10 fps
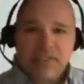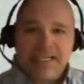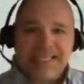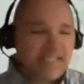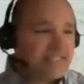
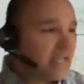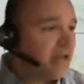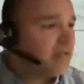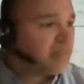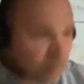in the
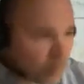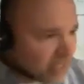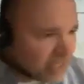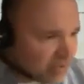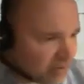South want to
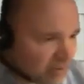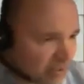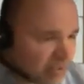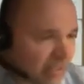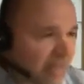kill
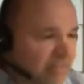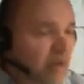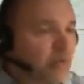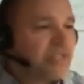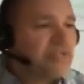livestock,
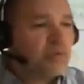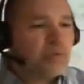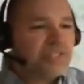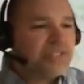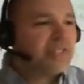or did
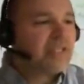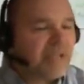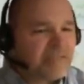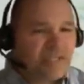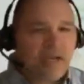or did the
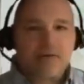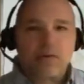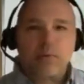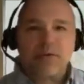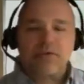livestock
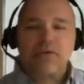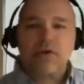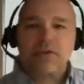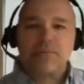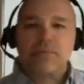or whatever you
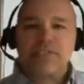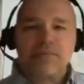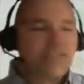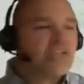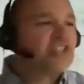call the prison
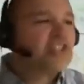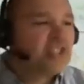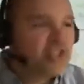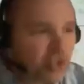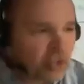does it
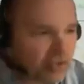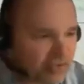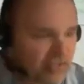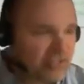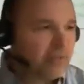serve
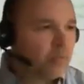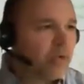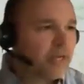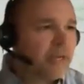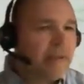in some
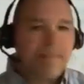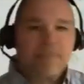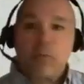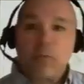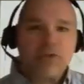way,
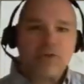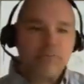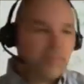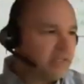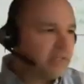whether it
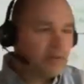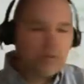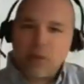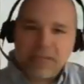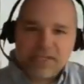be
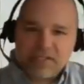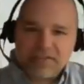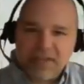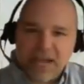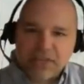going into the
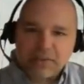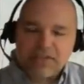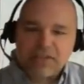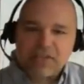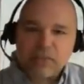
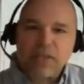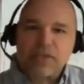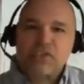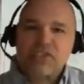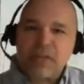factory, things we
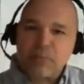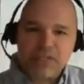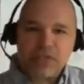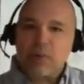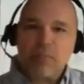understand
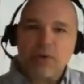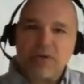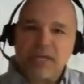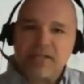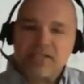within our
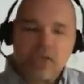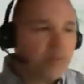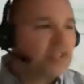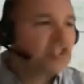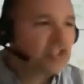bookends,
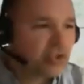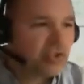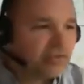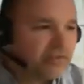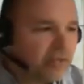going to
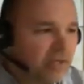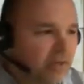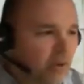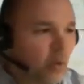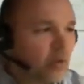serve,
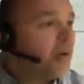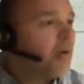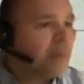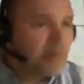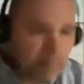or
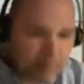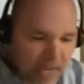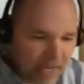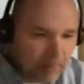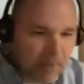
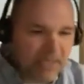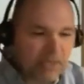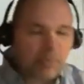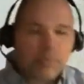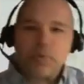paying money
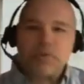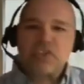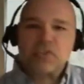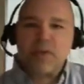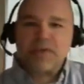or, or the
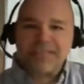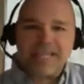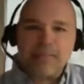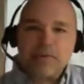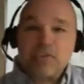sweat of
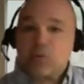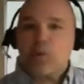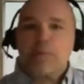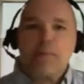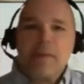labors, or